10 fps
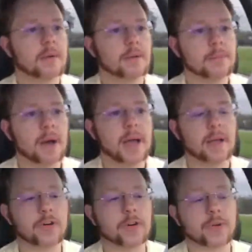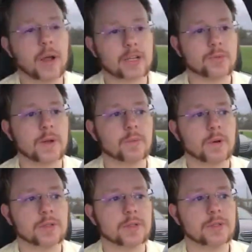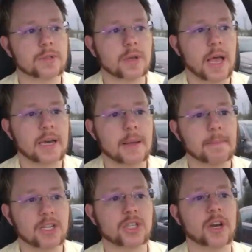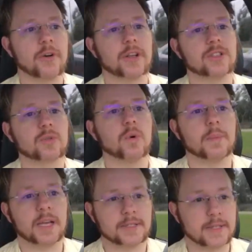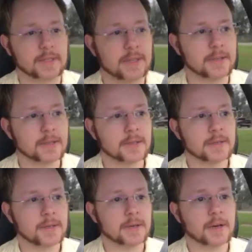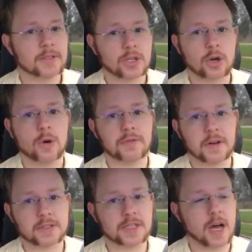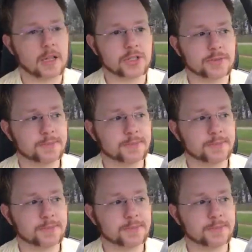my undergraduate was at a missionary school, basically, Toccoa Falls College.